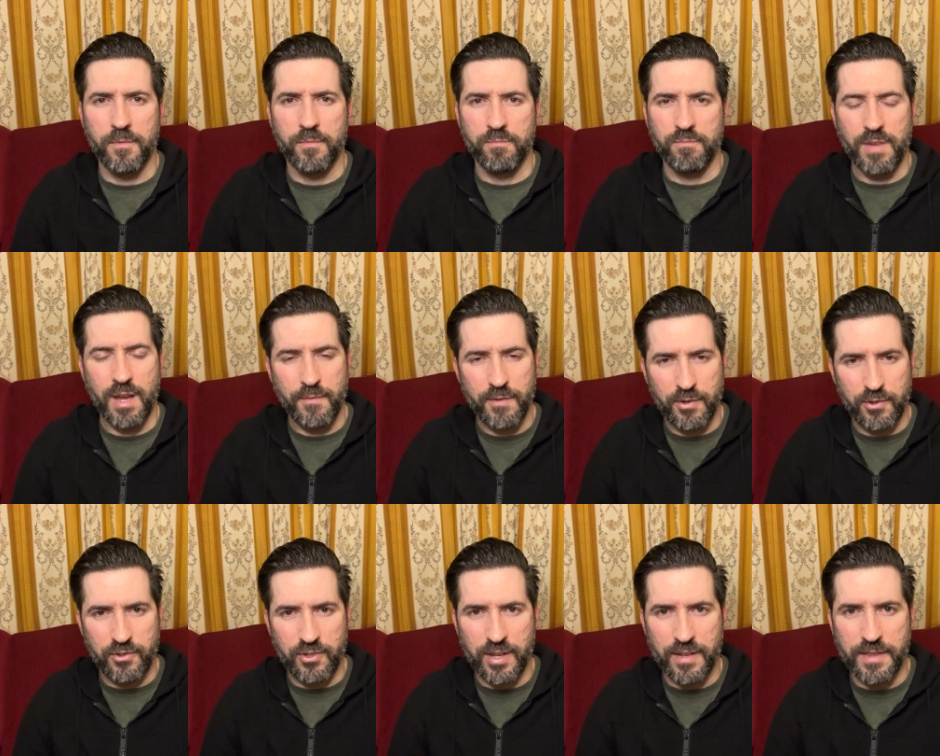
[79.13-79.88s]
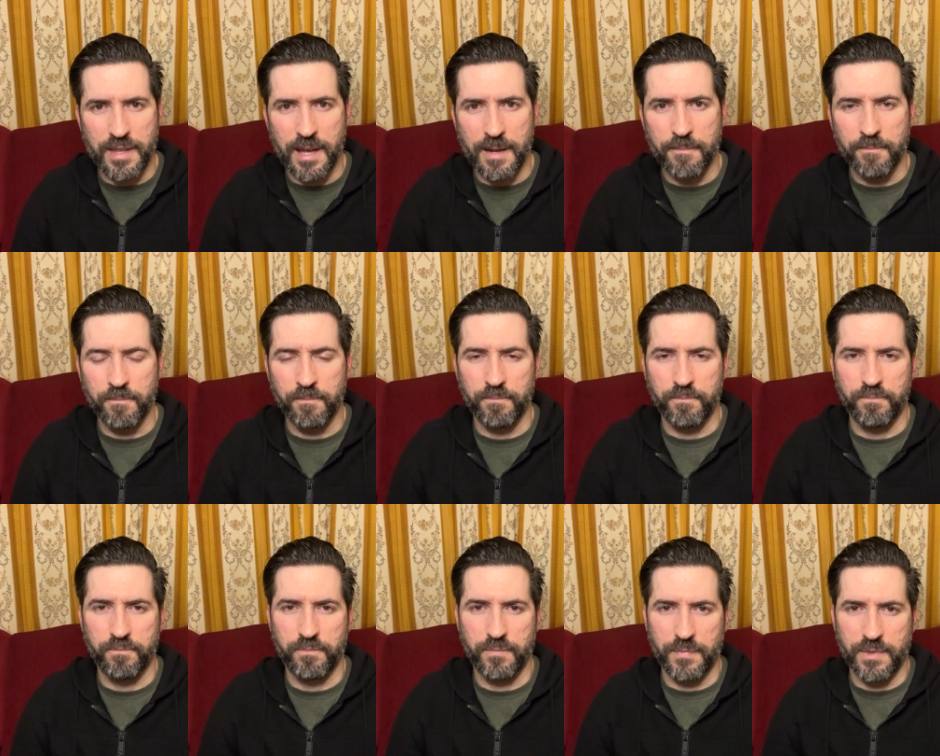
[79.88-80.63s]
Having said that,
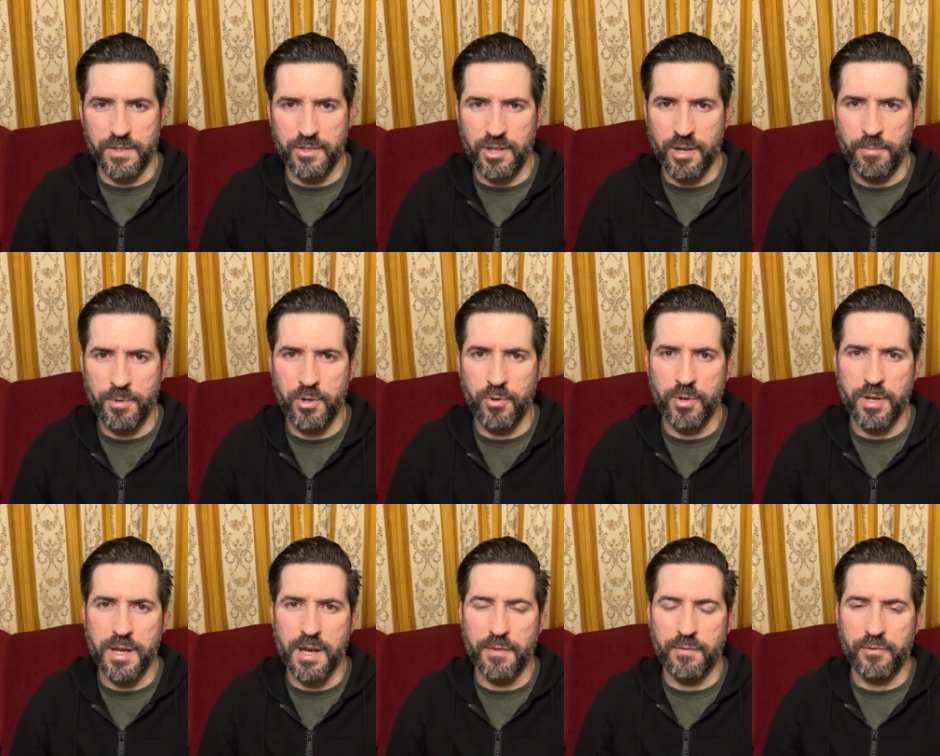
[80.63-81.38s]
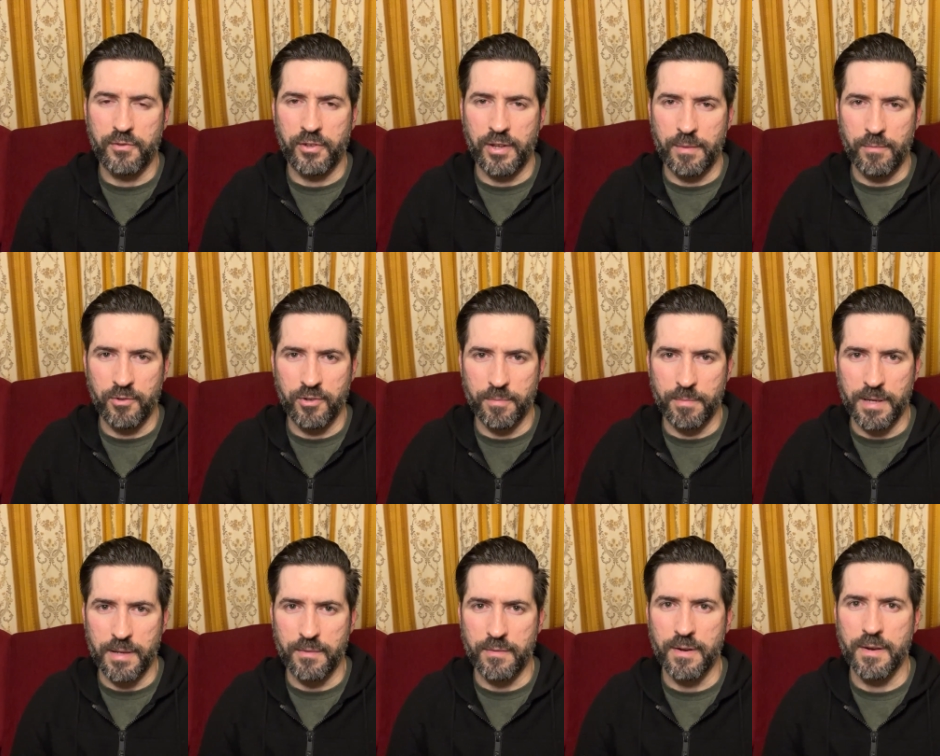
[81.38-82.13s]
the WEF seems to
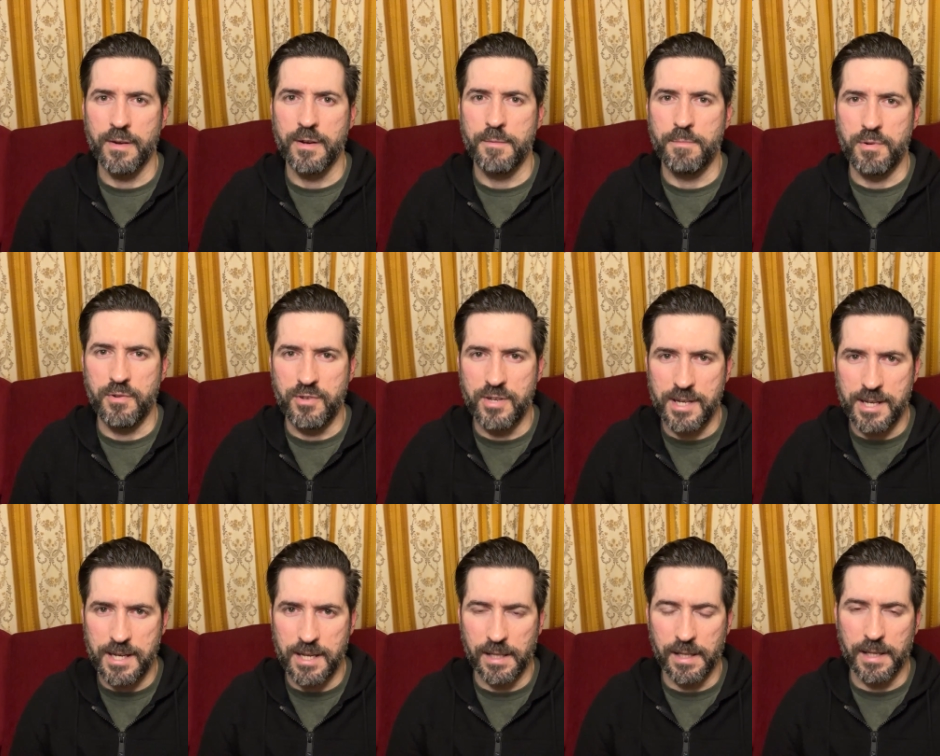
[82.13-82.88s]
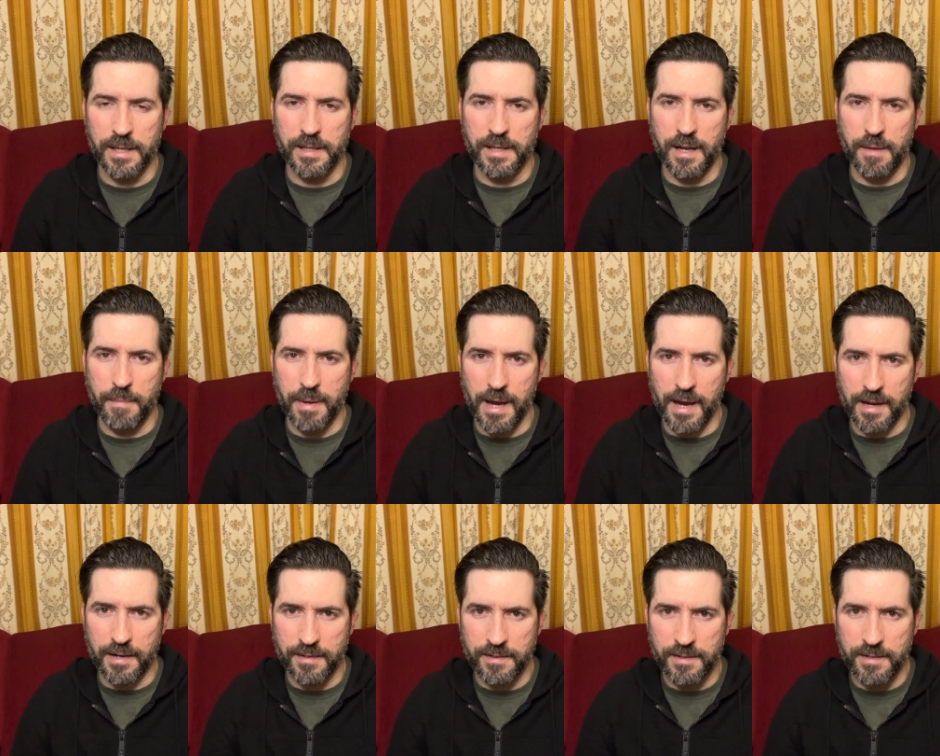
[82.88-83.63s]
be very particular
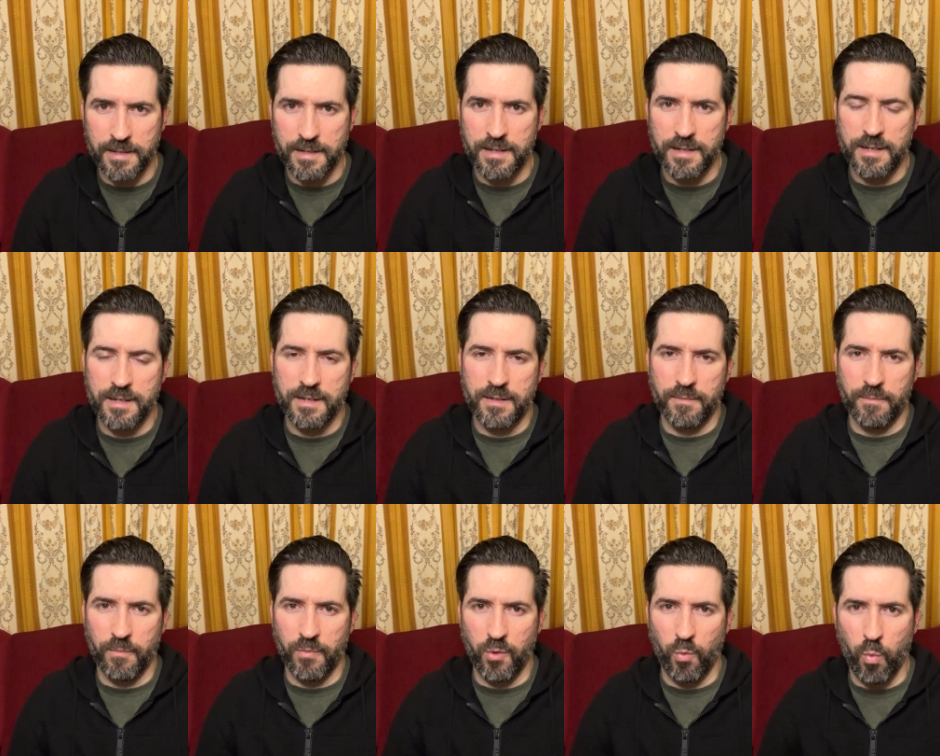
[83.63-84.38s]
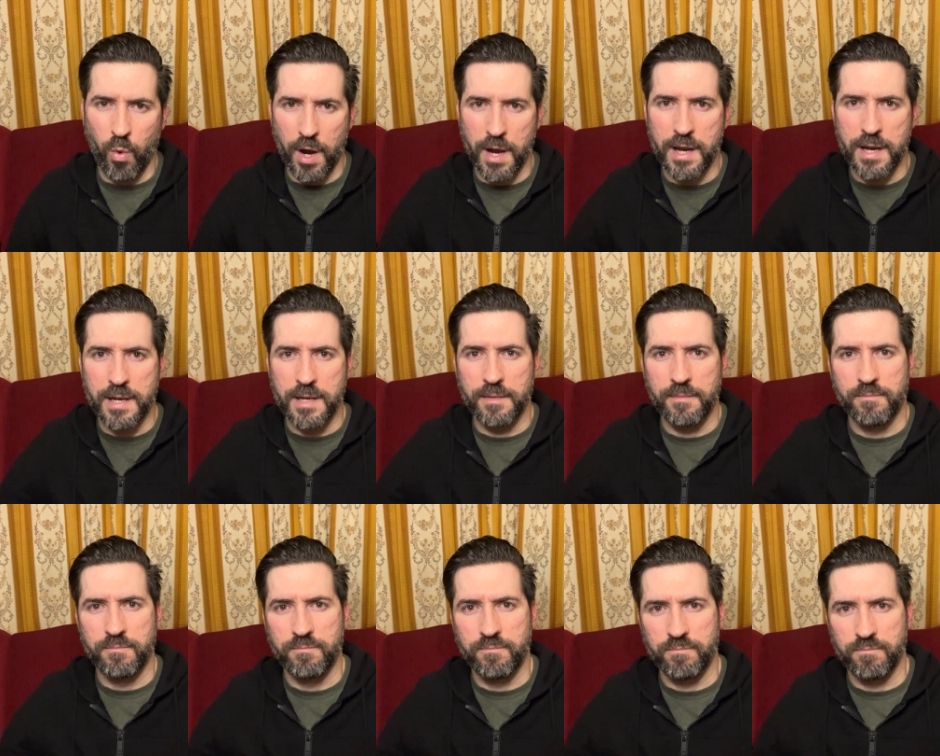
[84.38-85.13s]
about the way
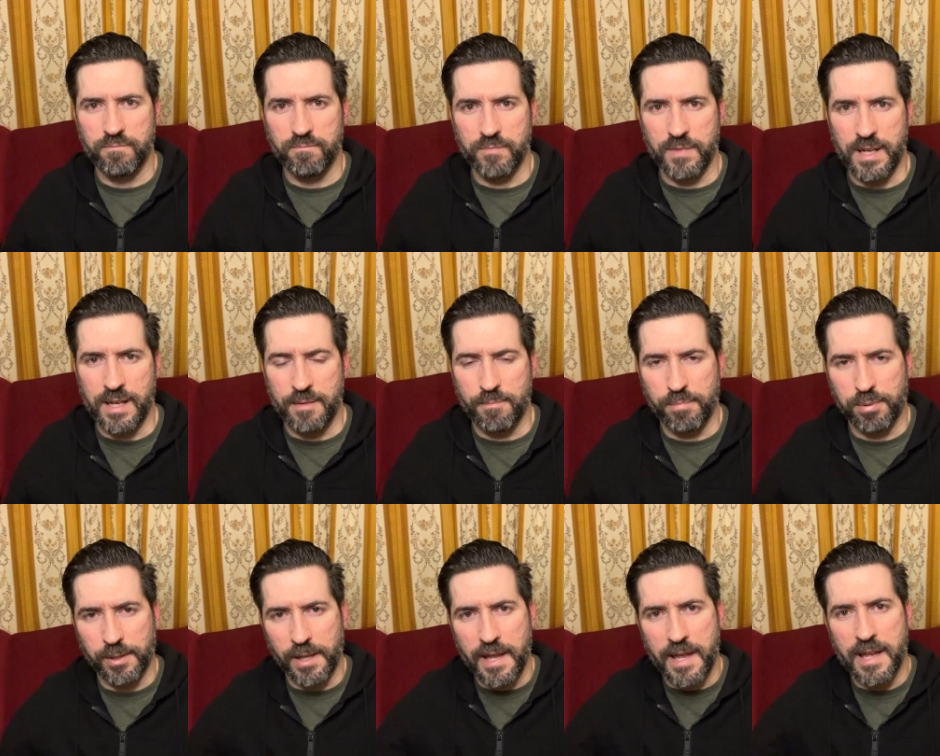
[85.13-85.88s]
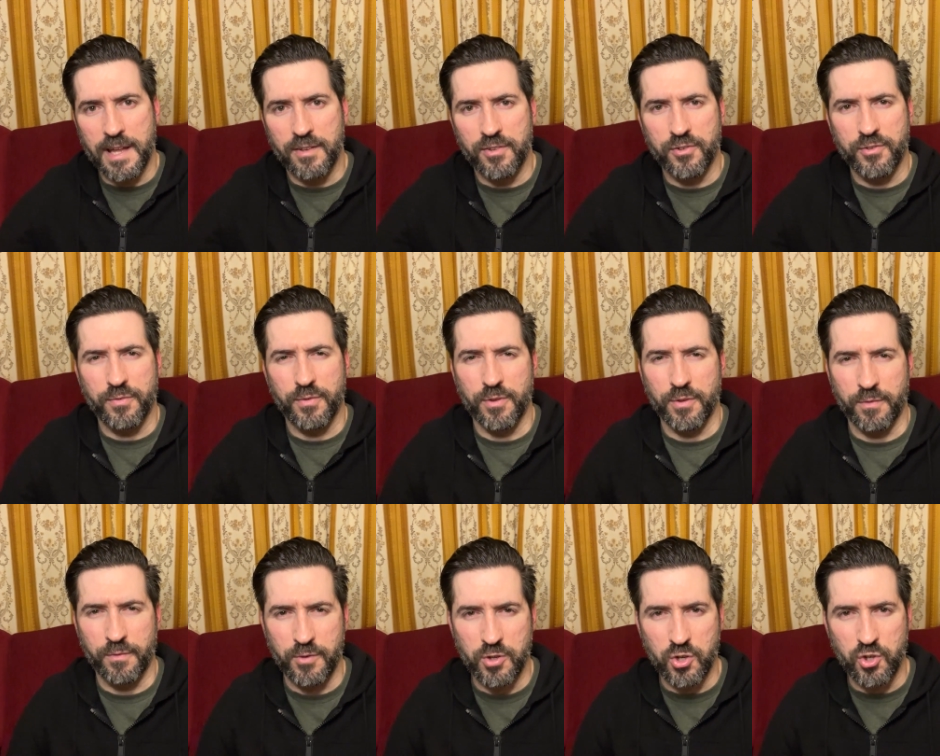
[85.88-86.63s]
it plans for the
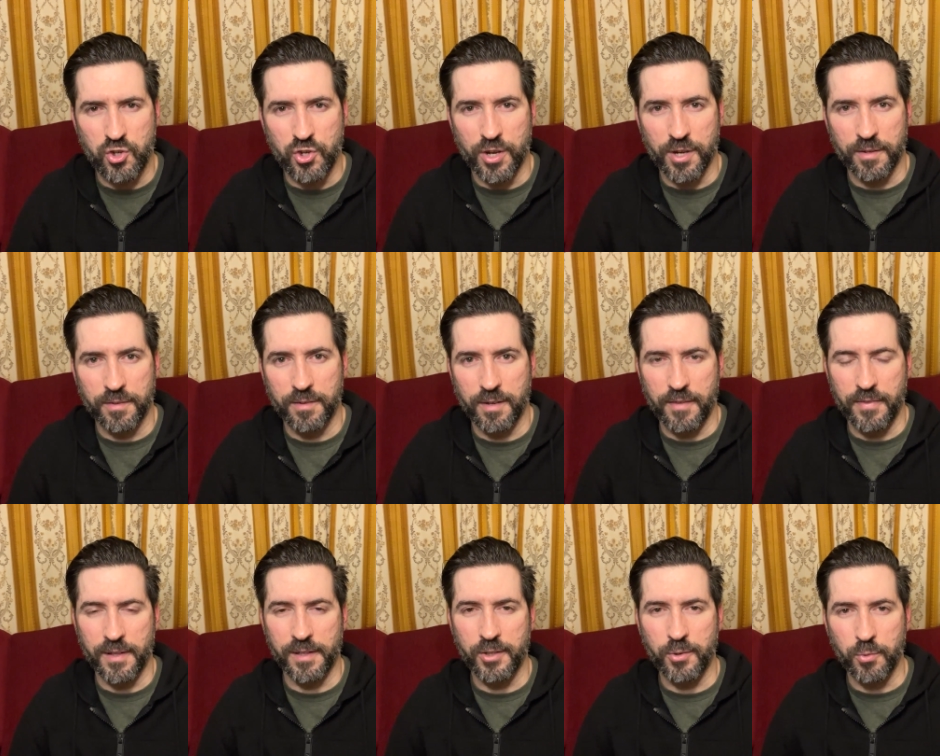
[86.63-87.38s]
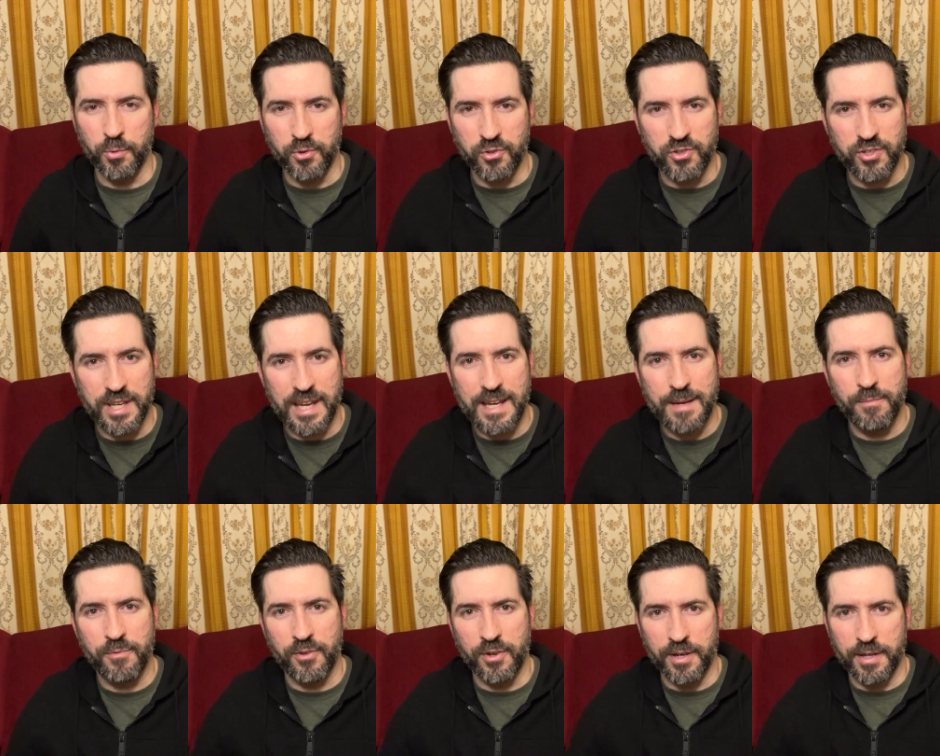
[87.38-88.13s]
future and the little
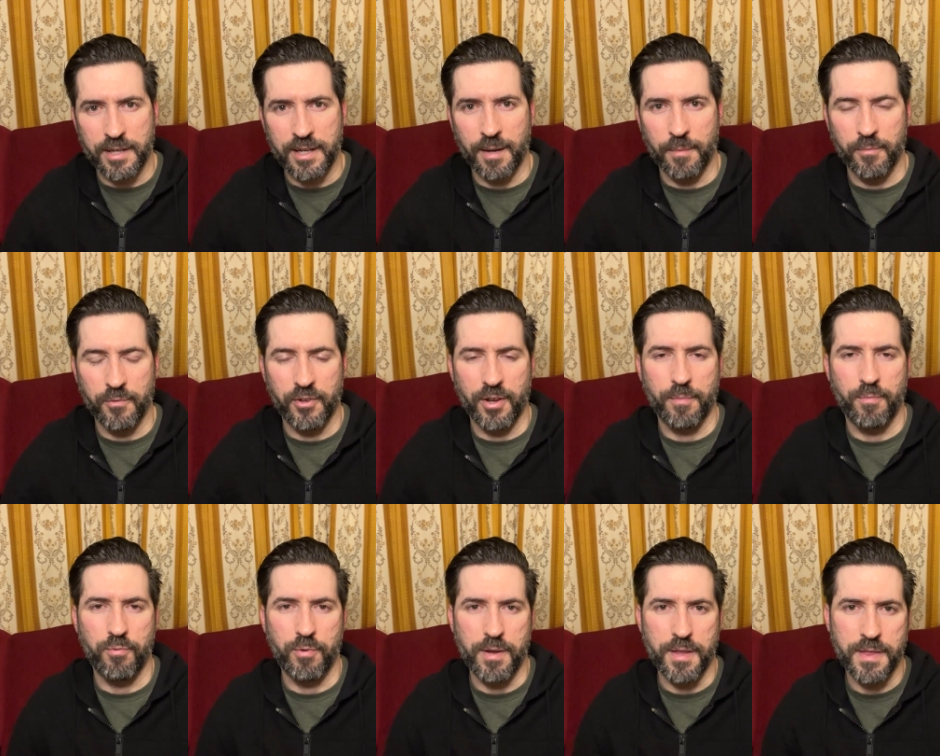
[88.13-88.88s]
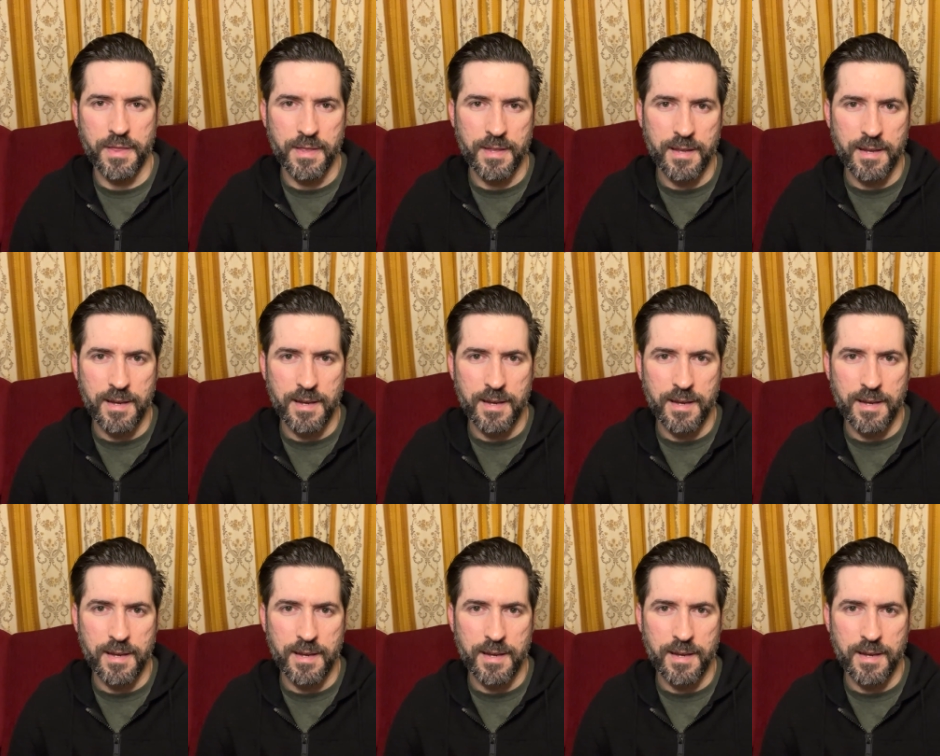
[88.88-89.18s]
schemes that it comes up with.